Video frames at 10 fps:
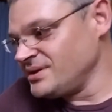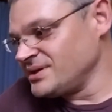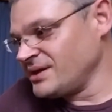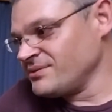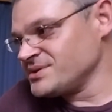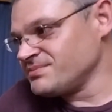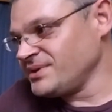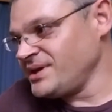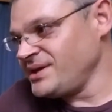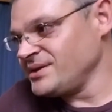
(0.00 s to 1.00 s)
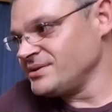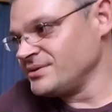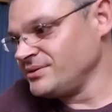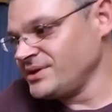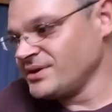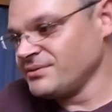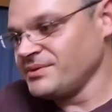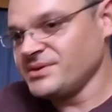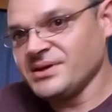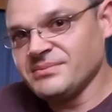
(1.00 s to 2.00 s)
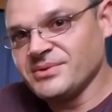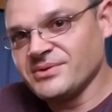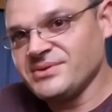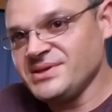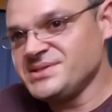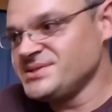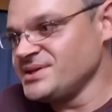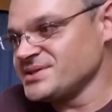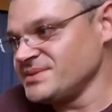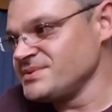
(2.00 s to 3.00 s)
And I was playing earlier with both these sticks.